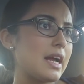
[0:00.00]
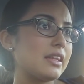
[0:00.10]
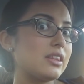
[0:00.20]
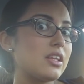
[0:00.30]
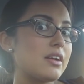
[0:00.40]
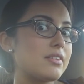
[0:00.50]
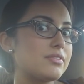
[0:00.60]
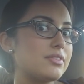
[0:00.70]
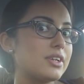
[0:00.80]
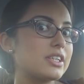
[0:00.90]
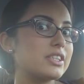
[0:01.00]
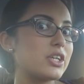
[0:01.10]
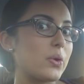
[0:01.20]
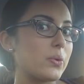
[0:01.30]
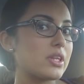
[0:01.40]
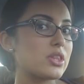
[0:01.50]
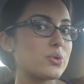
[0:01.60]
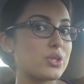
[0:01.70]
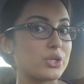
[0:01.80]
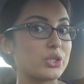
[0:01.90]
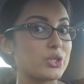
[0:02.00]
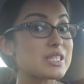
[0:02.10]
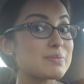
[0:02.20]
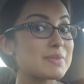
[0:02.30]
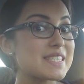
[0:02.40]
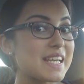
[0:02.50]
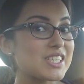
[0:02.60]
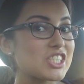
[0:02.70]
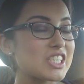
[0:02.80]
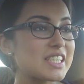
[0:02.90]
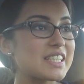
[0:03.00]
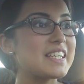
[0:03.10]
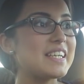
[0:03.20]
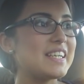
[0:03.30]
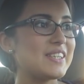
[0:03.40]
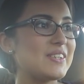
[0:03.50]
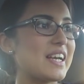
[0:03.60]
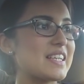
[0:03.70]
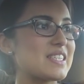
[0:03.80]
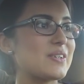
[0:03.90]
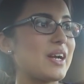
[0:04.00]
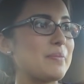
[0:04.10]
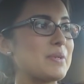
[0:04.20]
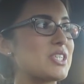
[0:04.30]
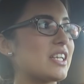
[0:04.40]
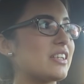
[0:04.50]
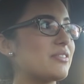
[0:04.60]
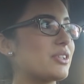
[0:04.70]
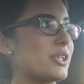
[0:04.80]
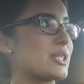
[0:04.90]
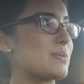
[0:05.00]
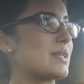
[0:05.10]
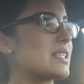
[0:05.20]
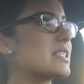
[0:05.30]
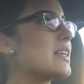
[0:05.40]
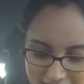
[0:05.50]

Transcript: love going through their Christmas section. You guys know how much I love Christmas.